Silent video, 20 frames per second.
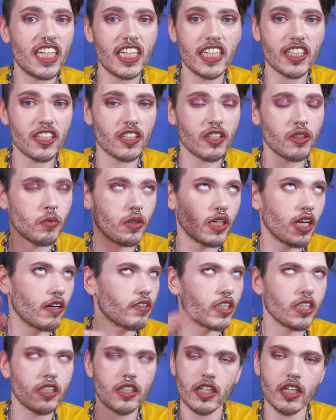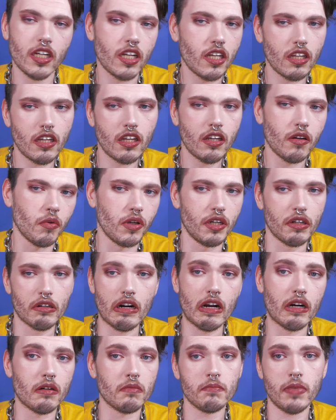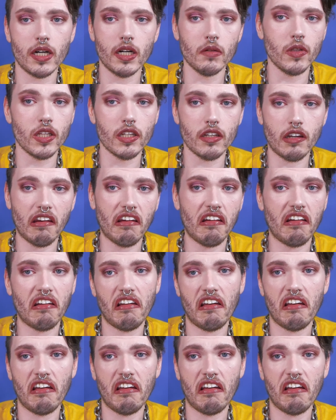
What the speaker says: or whatever, when you're out in public.